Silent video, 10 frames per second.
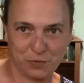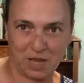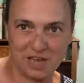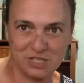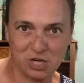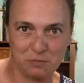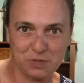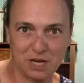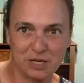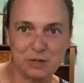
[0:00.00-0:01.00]
I jumped
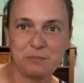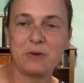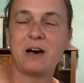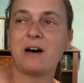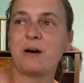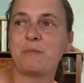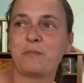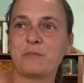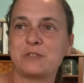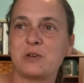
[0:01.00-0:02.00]
on them. Um,
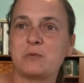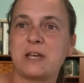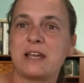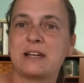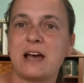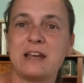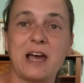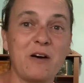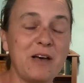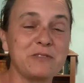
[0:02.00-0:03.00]
so Dan and I
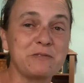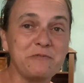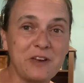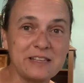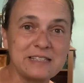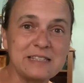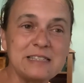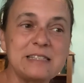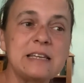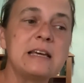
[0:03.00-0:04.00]
now have some
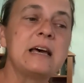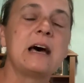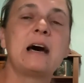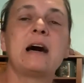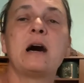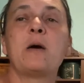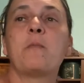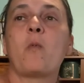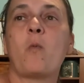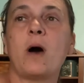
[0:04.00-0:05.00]
pheasants.
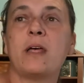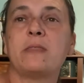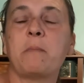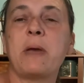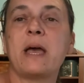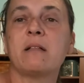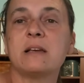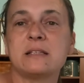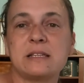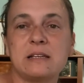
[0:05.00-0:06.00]
Um, one, the male
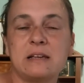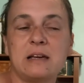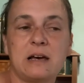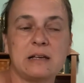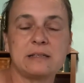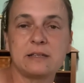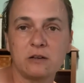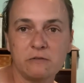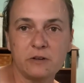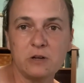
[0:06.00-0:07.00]
is a, a,
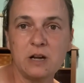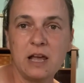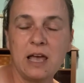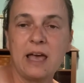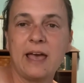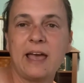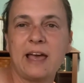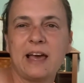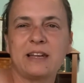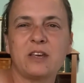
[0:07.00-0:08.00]
silver,
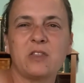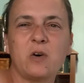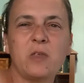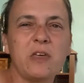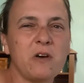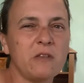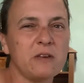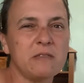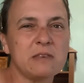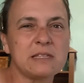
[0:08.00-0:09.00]
and though they thought
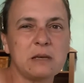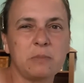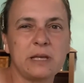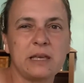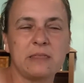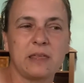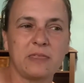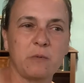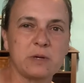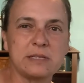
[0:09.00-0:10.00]
that the sibling that
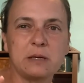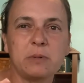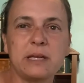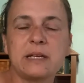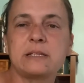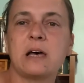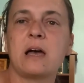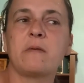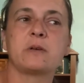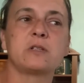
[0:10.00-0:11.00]
they were siblings,
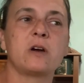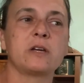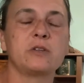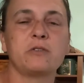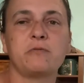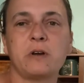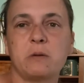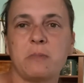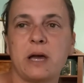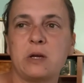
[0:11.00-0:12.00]
I was talking to a friend
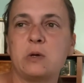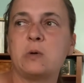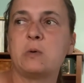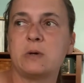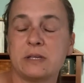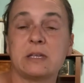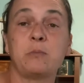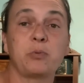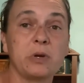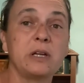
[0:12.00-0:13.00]
of mine who is a
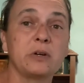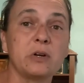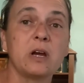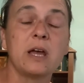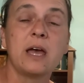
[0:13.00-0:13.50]
breeder,